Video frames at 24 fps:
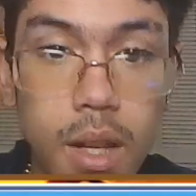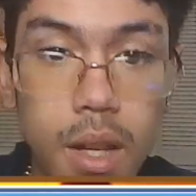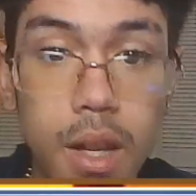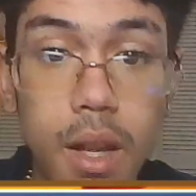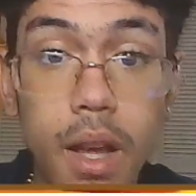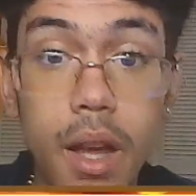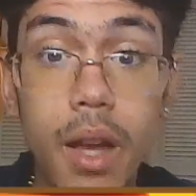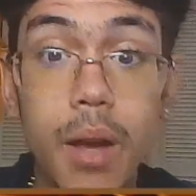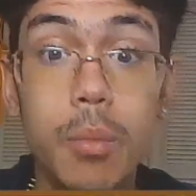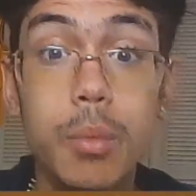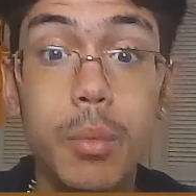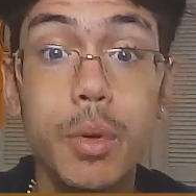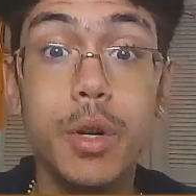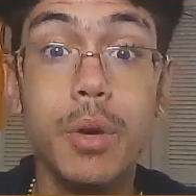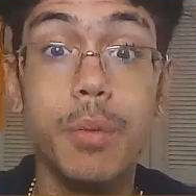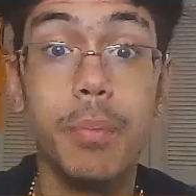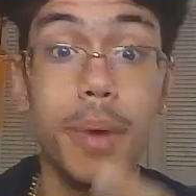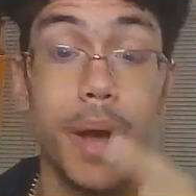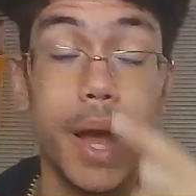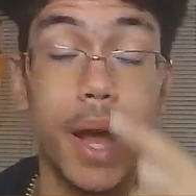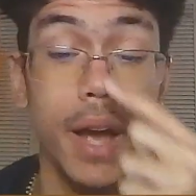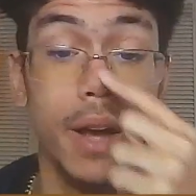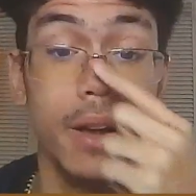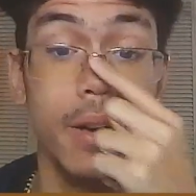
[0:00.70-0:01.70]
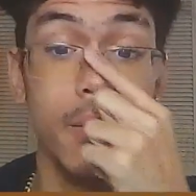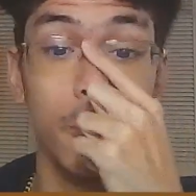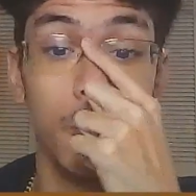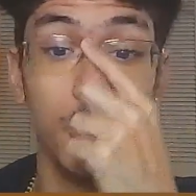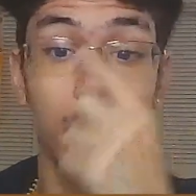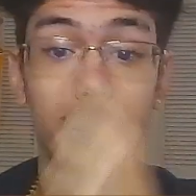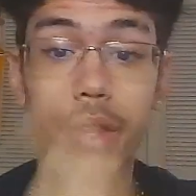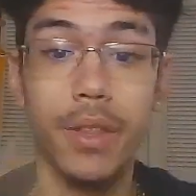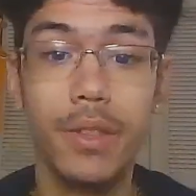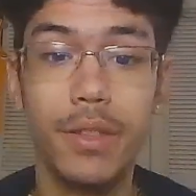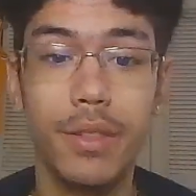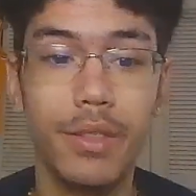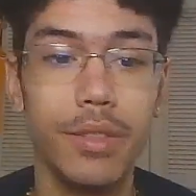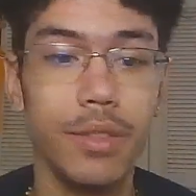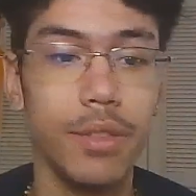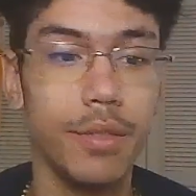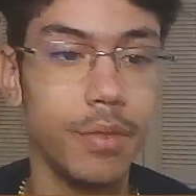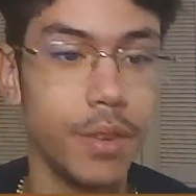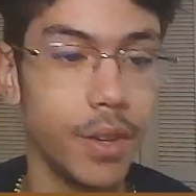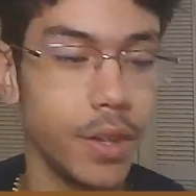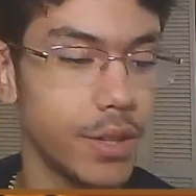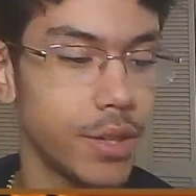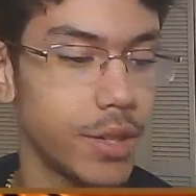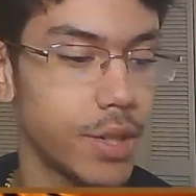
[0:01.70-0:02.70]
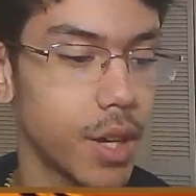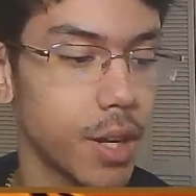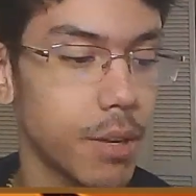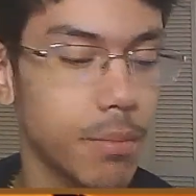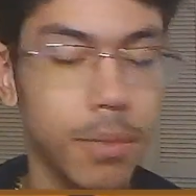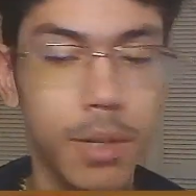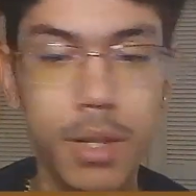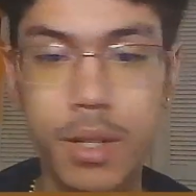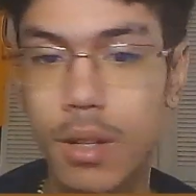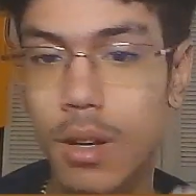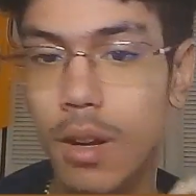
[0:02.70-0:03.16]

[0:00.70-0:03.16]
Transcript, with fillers: And we are back with the fifth segment